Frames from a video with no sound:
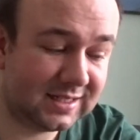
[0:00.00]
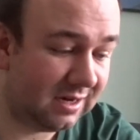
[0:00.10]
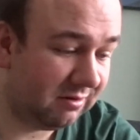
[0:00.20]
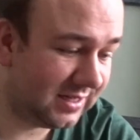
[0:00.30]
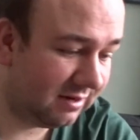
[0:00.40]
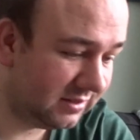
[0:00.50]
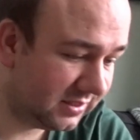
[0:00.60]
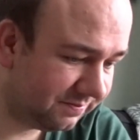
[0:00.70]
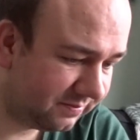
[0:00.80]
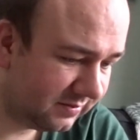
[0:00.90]
kilowatt
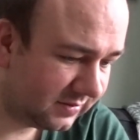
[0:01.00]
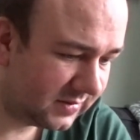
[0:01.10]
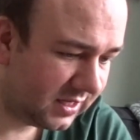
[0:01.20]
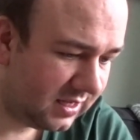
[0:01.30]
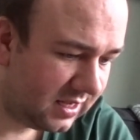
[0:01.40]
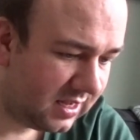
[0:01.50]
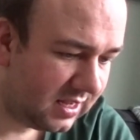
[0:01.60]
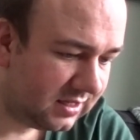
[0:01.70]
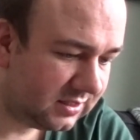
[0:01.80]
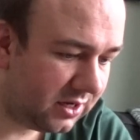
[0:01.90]
hours.
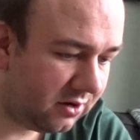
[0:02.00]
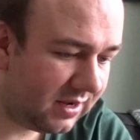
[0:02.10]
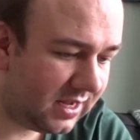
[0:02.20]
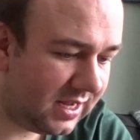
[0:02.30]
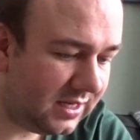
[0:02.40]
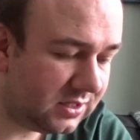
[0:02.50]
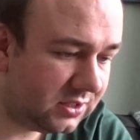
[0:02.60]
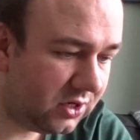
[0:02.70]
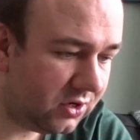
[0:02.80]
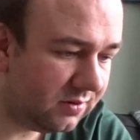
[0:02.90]
So in
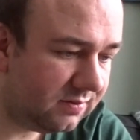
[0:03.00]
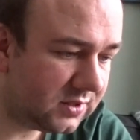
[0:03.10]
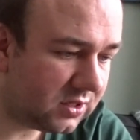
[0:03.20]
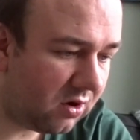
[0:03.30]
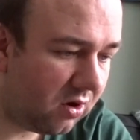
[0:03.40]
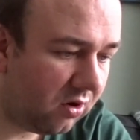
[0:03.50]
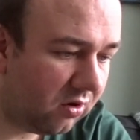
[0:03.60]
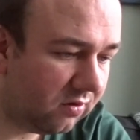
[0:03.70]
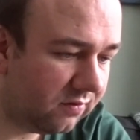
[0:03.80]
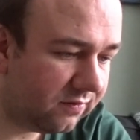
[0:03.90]
terms
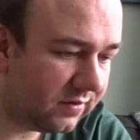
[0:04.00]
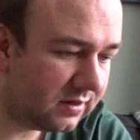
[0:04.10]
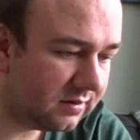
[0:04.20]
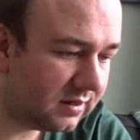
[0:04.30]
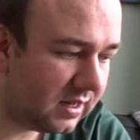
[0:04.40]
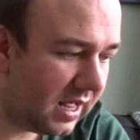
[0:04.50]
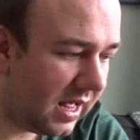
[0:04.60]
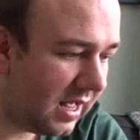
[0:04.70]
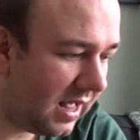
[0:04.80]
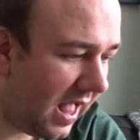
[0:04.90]
of
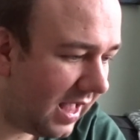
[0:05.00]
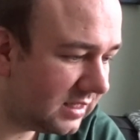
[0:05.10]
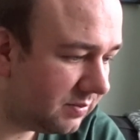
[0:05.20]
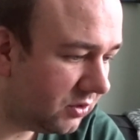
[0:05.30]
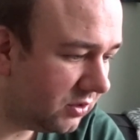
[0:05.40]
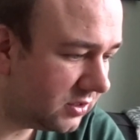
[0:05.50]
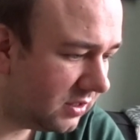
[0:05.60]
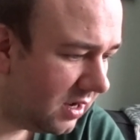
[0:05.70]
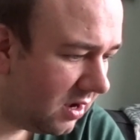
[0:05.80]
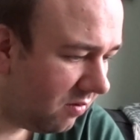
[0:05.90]
export,
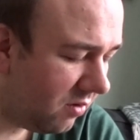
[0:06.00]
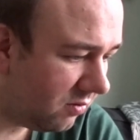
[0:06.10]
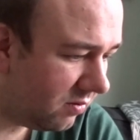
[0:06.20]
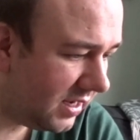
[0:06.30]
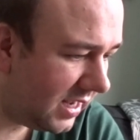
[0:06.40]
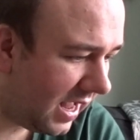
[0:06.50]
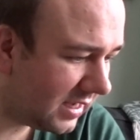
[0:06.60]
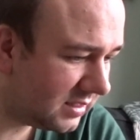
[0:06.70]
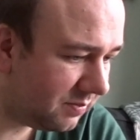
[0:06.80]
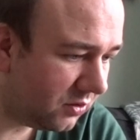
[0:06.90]
what we
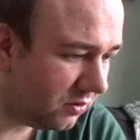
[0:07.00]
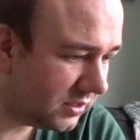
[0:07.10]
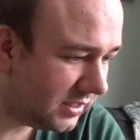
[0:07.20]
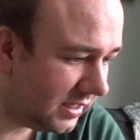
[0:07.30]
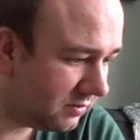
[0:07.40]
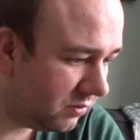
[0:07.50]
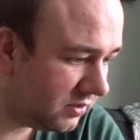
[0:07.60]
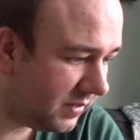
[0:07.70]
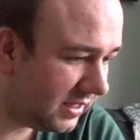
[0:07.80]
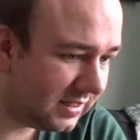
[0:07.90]
exported would
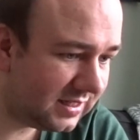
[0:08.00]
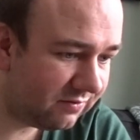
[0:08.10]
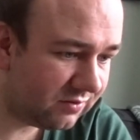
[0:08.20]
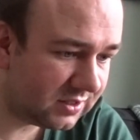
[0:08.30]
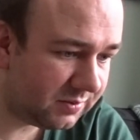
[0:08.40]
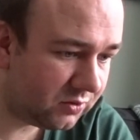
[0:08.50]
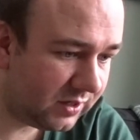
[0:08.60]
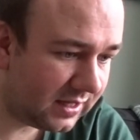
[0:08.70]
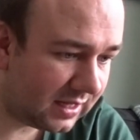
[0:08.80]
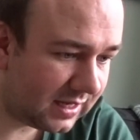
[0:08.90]
have been the difference
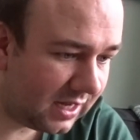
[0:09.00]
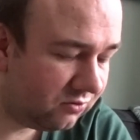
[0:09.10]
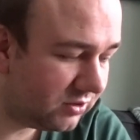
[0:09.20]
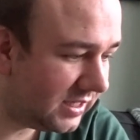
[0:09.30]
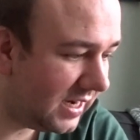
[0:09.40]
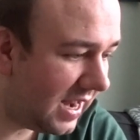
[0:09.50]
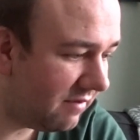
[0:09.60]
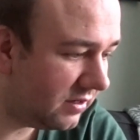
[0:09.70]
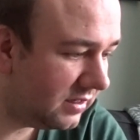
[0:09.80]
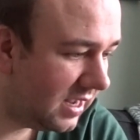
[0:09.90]
between that
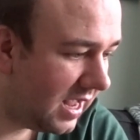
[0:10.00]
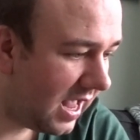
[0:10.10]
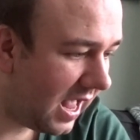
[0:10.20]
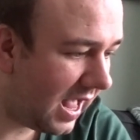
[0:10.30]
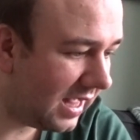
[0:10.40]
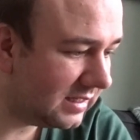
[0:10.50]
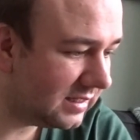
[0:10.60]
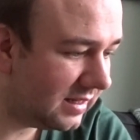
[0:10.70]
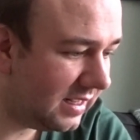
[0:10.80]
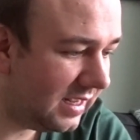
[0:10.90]
111
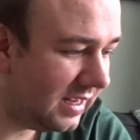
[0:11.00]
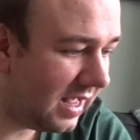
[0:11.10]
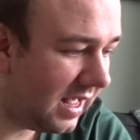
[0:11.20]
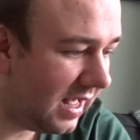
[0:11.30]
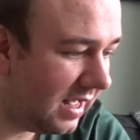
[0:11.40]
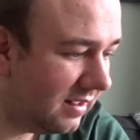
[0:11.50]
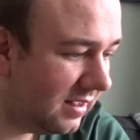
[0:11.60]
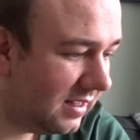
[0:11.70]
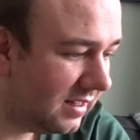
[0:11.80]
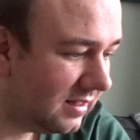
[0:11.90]
and the
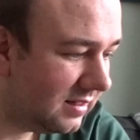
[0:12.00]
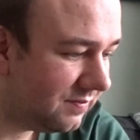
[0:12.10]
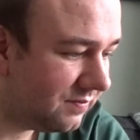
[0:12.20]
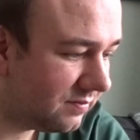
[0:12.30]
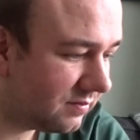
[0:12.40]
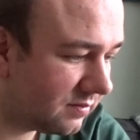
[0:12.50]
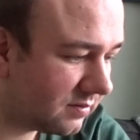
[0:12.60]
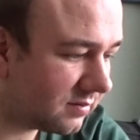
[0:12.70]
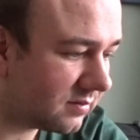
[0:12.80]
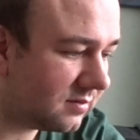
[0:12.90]

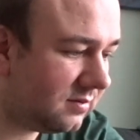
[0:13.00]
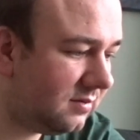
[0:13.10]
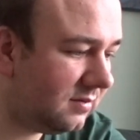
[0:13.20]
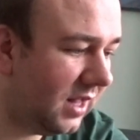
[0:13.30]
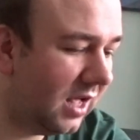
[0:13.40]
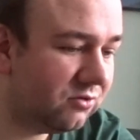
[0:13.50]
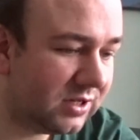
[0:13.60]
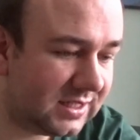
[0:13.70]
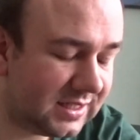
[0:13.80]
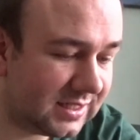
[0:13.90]

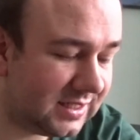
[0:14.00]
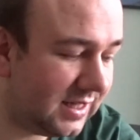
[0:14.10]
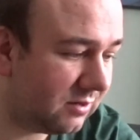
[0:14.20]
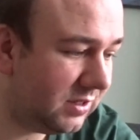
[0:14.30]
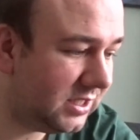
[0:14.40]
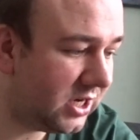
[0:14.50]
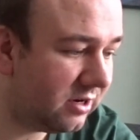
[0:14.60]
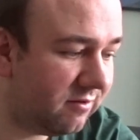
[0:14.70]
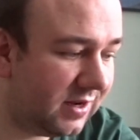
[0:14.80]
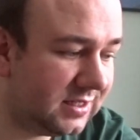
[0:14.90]
160 that we
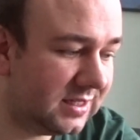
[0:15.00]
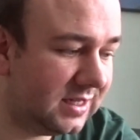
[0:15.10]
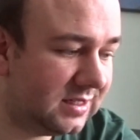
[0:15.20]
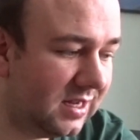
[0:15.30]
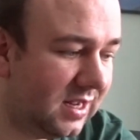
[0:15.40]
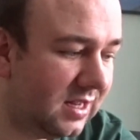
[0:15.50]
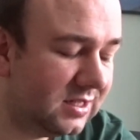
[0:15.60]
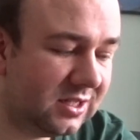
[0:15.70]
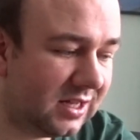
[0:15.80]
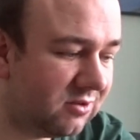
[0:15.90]
generated,
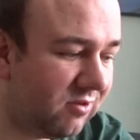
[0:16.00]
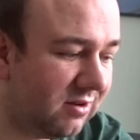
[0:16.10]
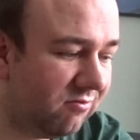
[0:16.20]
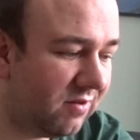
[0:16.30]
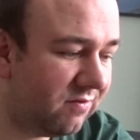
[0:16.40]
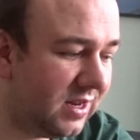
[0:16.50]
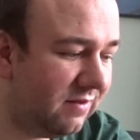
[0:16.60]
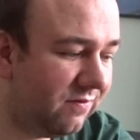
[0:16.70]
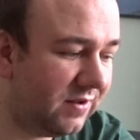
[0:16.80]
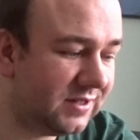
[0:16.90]
so that's about roughly
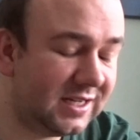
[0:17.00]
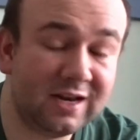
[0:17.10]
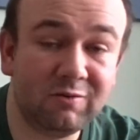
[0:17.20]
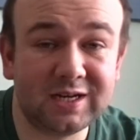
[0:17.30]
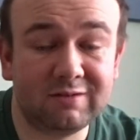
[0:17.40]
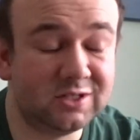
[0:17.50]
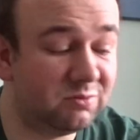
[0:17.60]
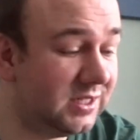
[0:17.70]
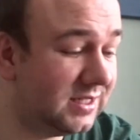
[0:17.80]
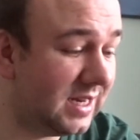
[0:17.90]
50 kilowatt hours
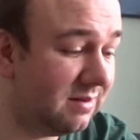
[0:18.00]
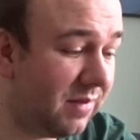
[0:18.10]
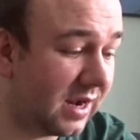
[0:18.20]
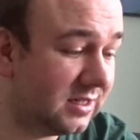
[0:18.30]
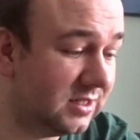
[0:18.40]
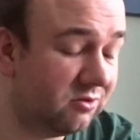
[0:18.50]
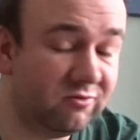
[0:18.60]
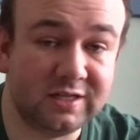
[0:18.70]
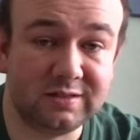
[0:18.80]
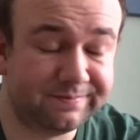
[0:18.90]
we sent back to the
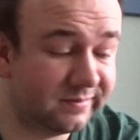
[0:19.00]
grid,